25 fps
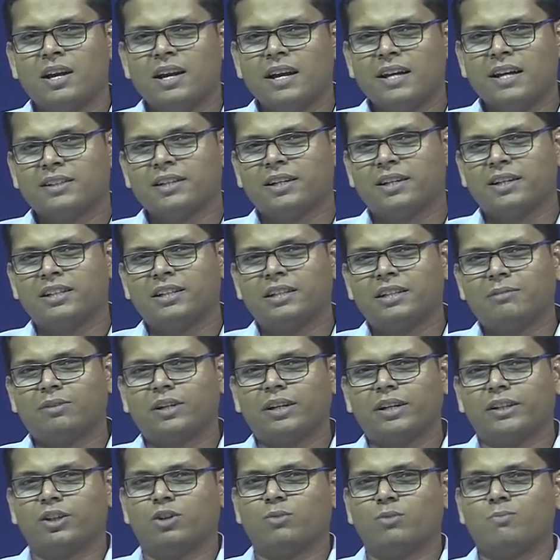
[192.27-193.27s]
certain themes
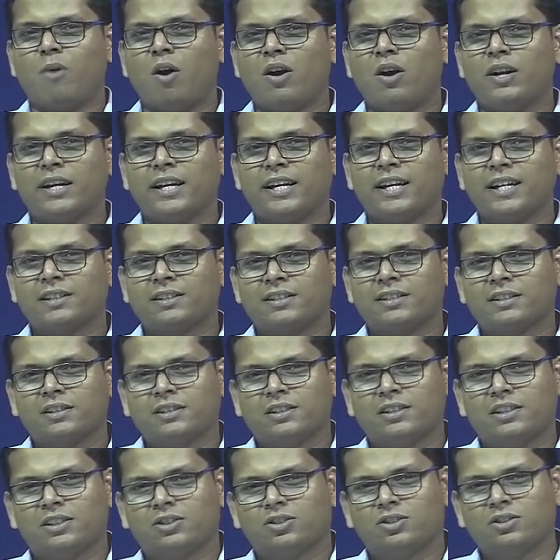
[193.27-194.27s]
related to politics,
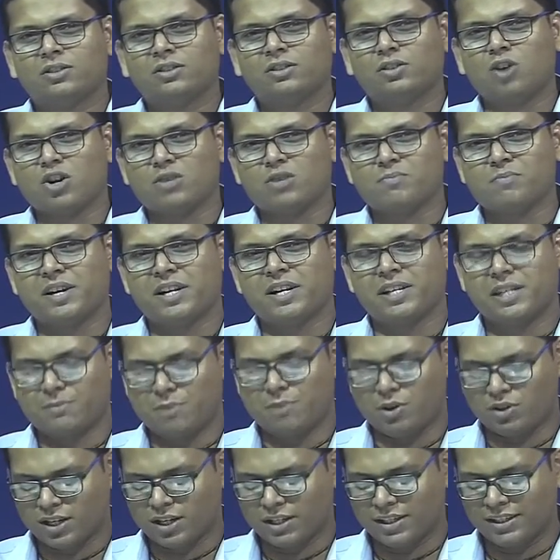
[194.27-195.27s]
this document is
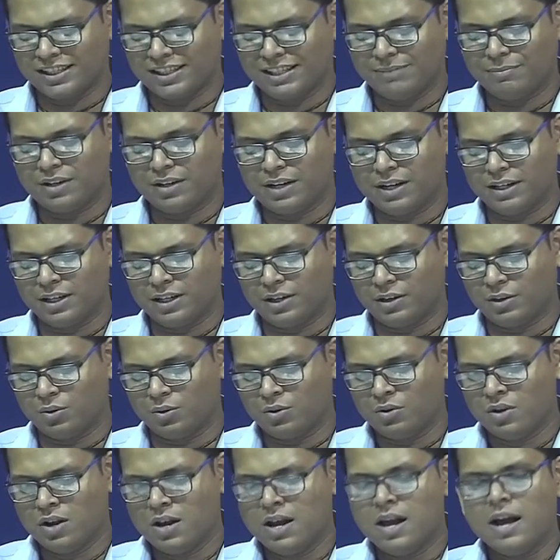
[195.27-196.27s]
about certain themes related to
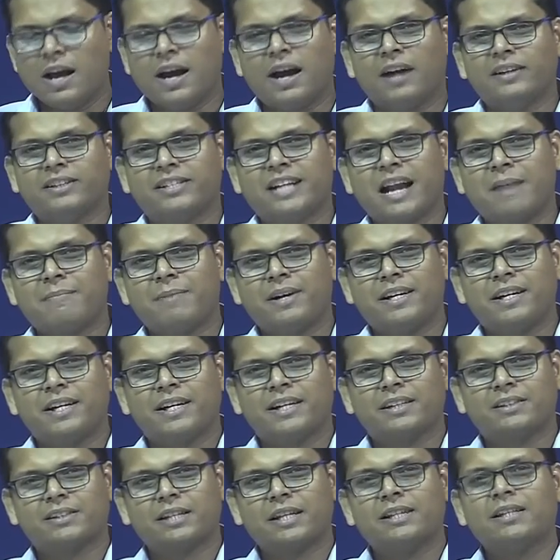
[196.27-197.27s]

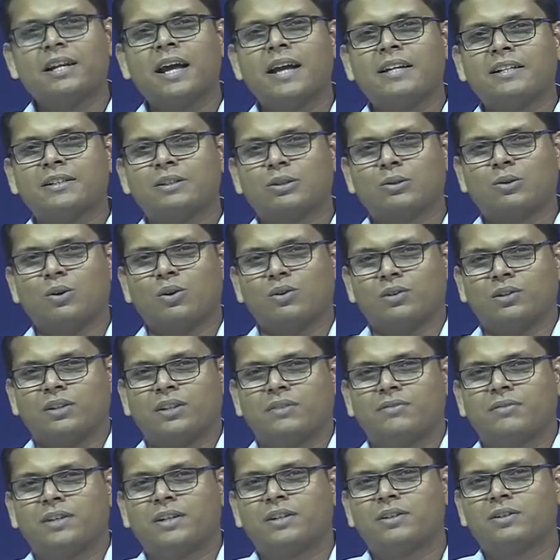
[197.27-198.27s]
dramatics, and so on,
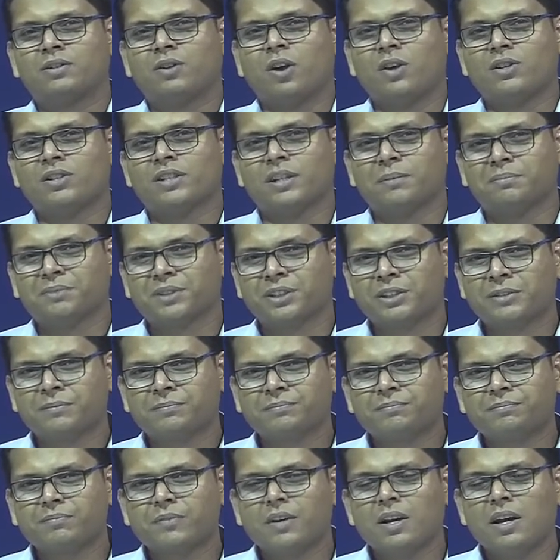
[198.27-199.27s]
different concepts.
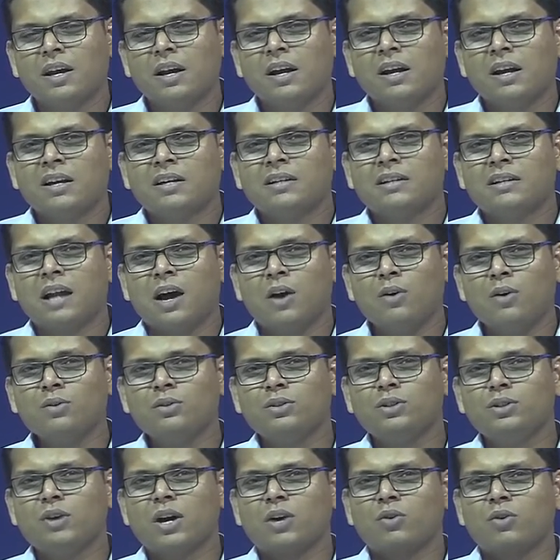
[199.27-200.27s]
Now
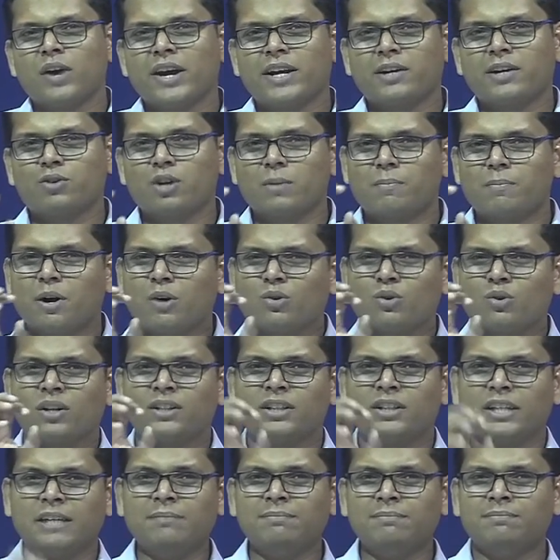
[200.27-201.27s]
you are going to a particular
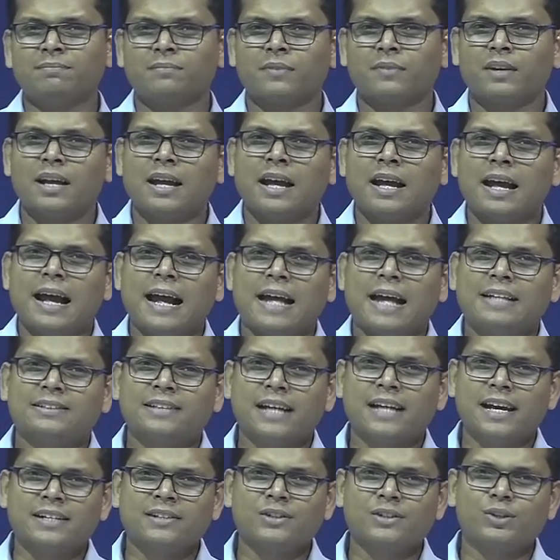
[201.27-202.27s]
theme, and
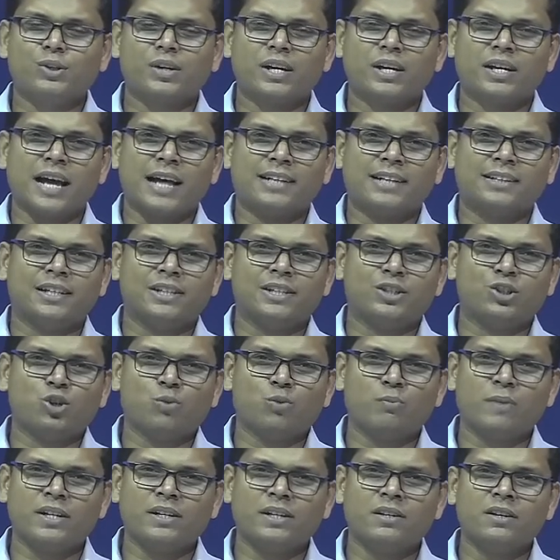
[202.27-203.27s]
then you can either zoom
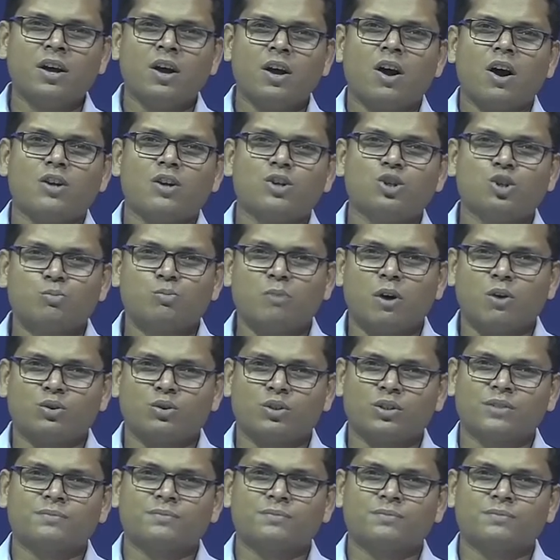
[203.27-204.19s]
in or zoom out.